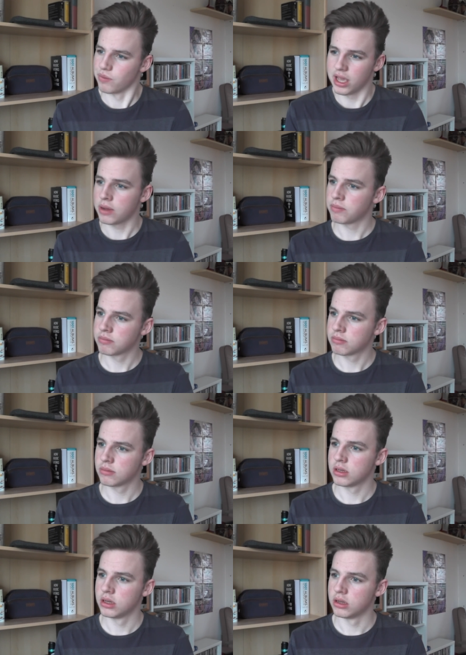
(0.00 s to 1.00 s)
Yeah,
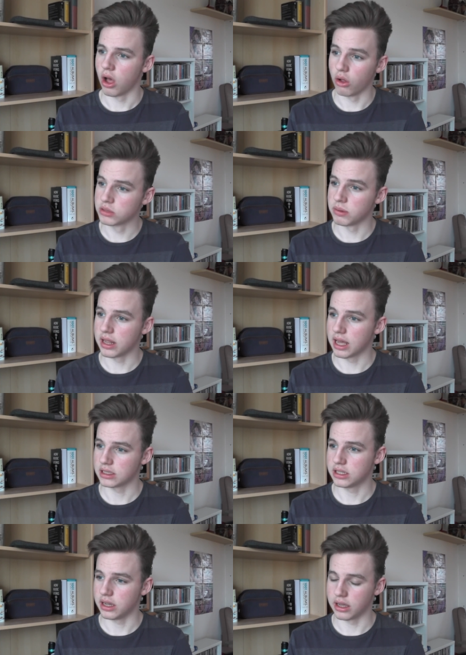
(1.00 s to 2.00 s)
ultimately
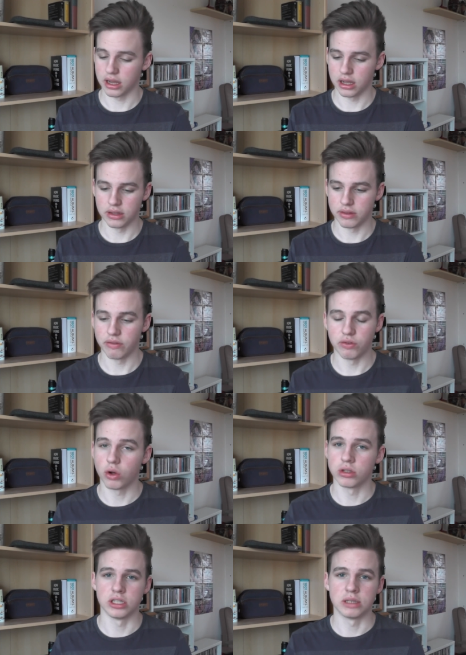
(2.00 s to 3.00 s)
that's it. If you've
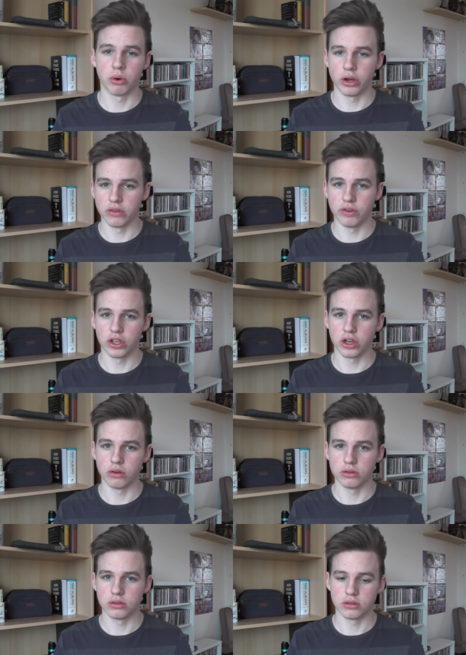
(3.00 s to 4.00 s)
gotten to this point in the video,